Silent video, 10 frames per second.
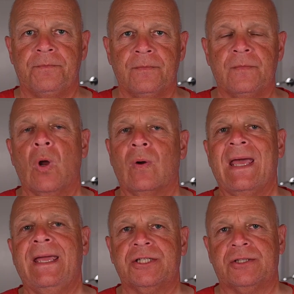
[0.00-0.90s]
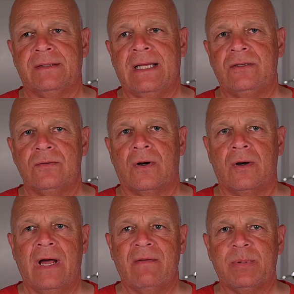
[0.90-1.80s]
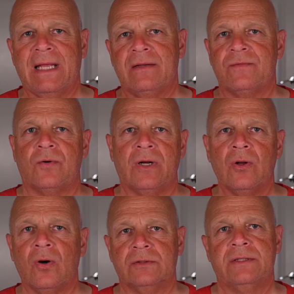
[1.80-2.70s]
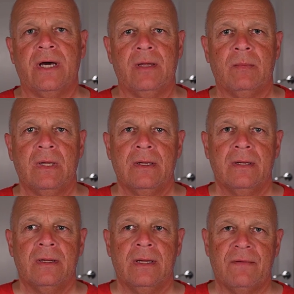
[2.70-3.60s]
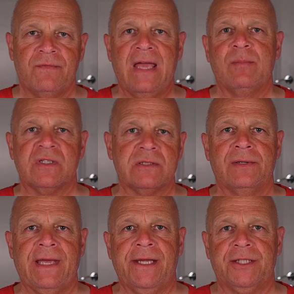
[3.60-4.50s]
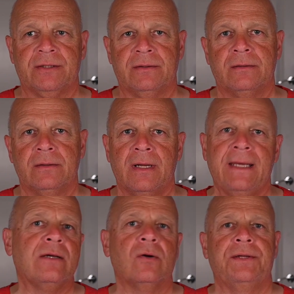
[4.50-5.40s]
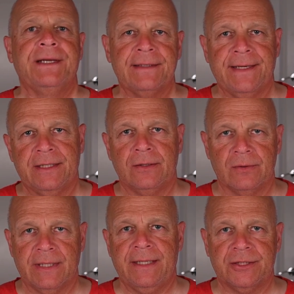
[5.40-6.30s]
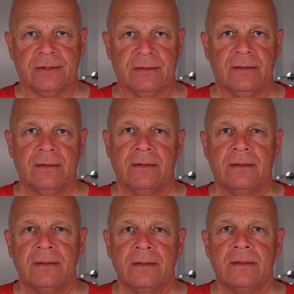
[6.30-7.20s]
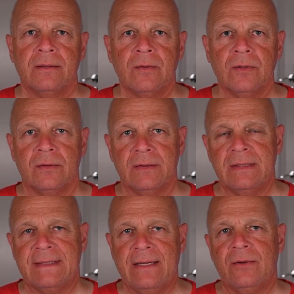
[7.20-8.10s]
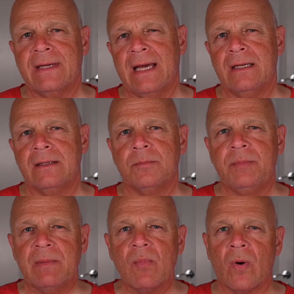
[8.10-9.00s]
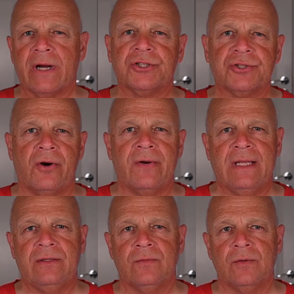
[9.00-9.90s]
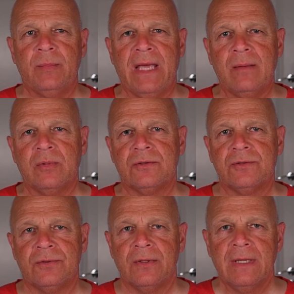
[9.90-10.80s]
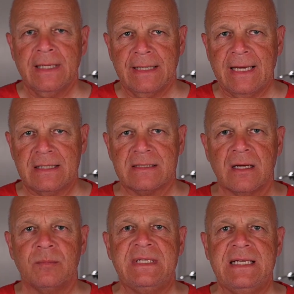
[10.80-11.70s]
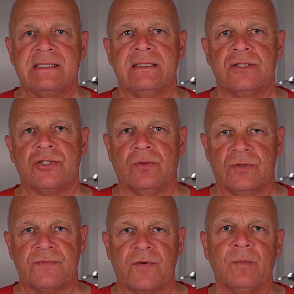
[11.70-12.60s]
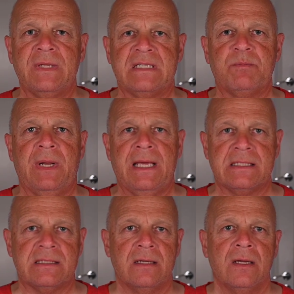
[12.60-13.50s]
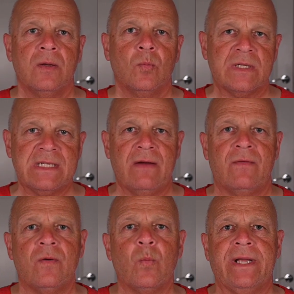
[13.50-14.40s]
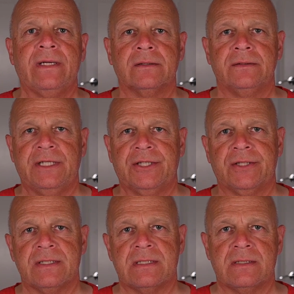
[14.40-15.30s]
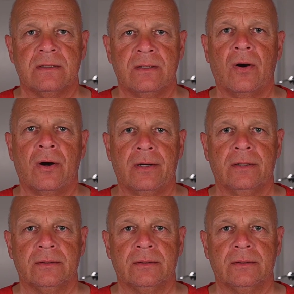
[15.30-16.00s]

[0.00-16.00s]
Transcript: location that you have planned for a long time, a famous location, iconic location. Then you can be more assured that you will be able to get some decent shots from this place, whatever weather conditions are.